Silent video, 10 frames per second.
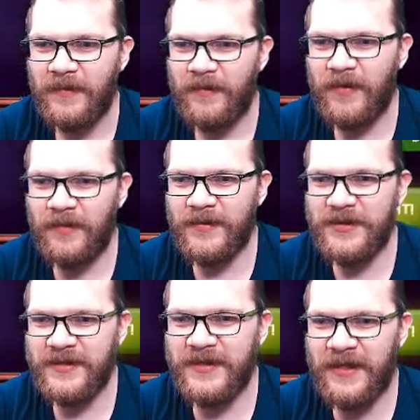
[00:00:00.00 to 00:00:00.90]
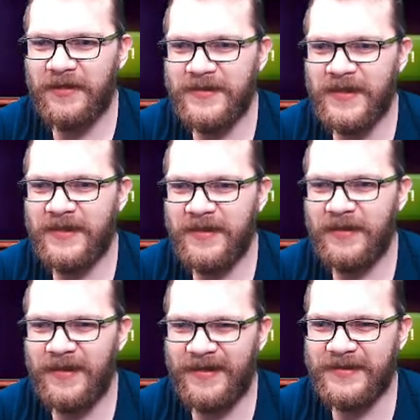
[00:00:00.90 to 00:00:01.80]
War Machine, or Sentinel.
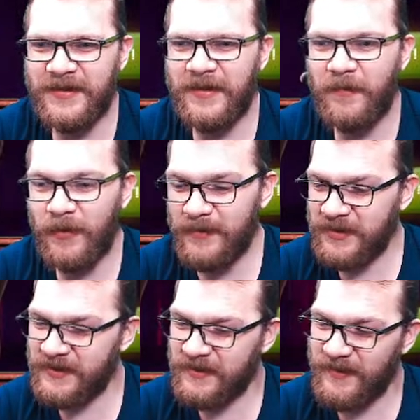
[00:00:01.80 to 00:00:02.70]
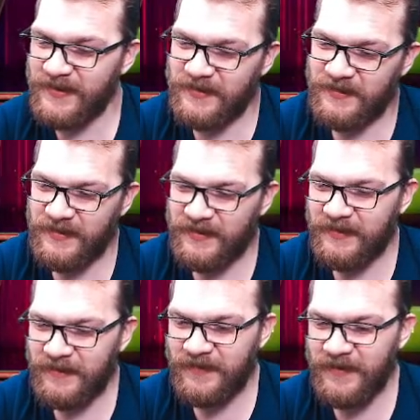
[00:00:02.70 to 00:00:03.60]
Ah, sorry. War Machine's quite... Uh,
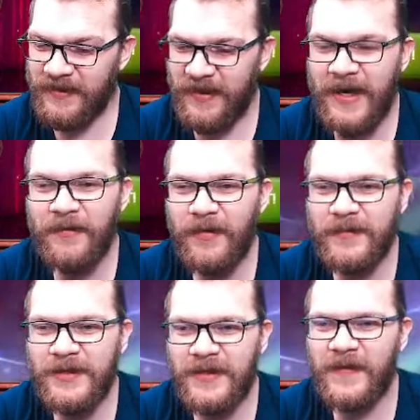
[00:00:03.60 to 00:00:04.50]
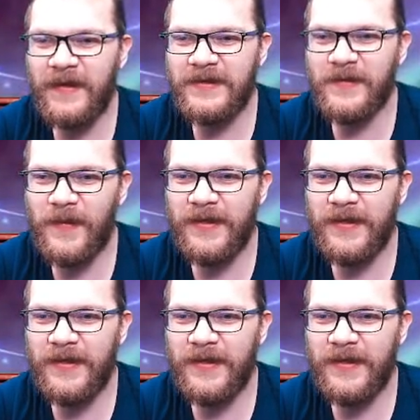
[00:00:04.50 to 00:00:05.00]
if you didn't have War Machine, I think it's quite